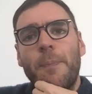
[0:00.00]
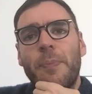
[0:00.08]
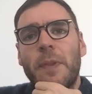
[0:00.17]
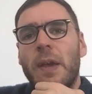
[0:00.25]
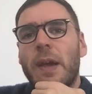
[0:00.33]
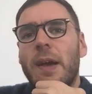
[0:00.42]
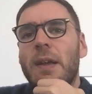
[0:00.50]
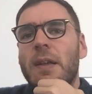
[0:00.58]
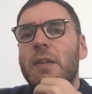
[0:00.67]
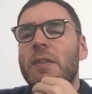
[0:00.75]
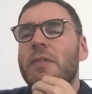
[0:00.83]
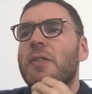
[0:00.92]
Yeah,
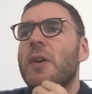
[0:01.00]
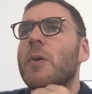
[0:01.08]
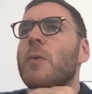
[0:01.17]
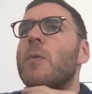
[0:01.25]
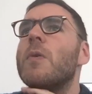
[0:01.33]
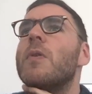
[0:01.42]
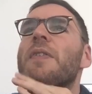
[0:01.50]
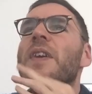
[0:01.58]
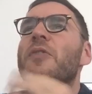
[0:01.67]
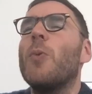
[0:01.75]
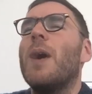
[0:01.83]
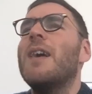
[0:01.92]
so
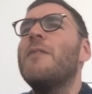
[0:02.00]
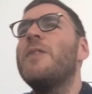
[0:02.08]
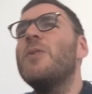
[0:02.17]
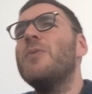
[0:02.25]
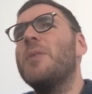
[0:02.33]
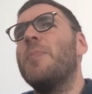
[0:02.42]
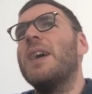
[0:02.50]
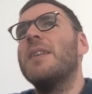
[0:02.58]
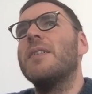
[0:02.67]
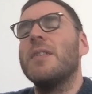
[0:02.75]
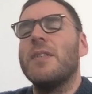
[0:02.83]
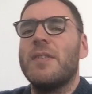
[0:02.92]
there's quite a few
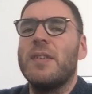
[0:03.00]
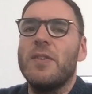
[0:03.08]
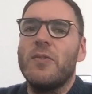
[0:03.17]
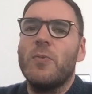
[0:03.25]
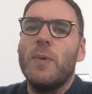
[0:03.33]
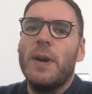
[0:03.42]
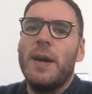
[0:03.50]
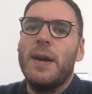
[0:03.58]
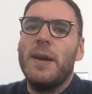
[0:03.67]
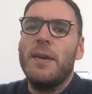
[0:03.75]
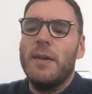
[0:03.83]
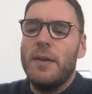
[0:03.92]
dependencies
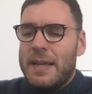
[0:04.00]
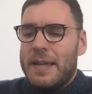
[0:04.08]
where